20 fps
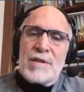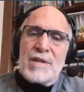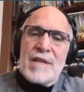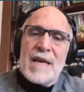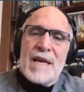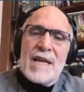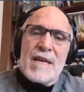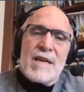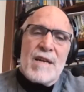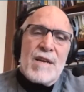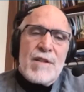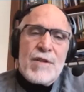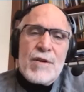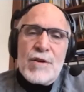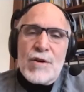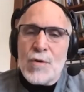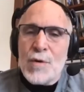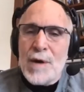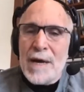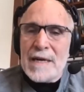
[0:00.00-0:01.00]
than
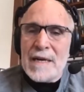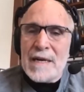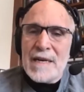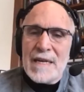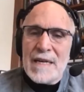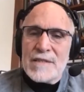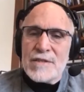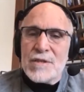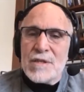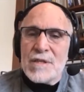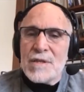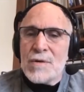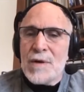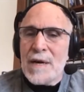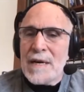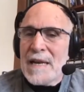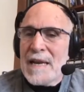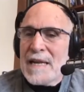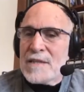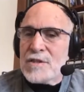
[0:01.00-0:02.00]
their
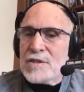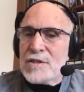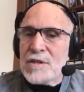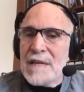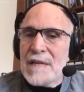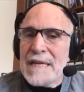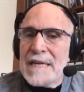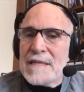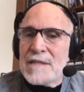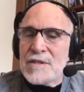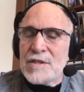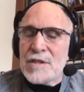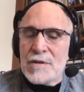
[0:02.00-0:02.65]
chronological age.